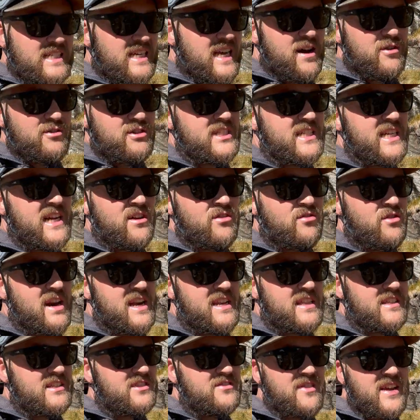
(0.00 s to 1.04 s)
I was staring right at
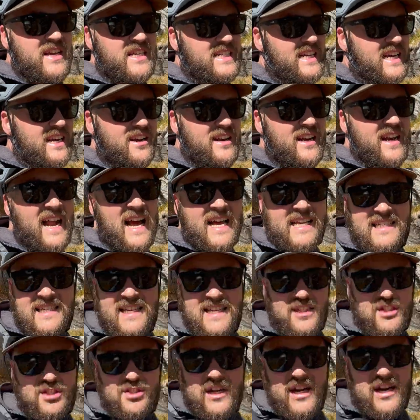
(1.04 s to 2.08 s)
this face. I could not see
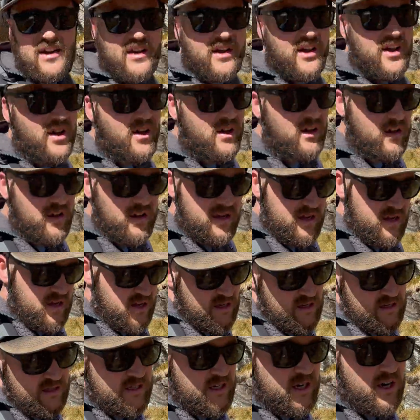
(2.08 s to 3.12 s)
this trail at
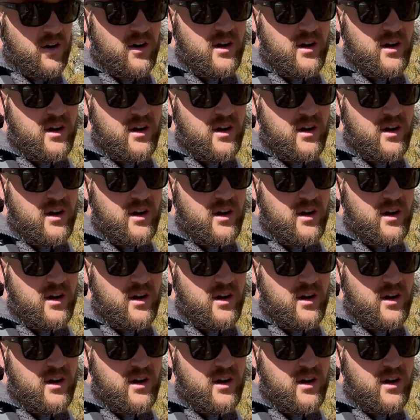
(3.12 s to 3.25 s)
all. So,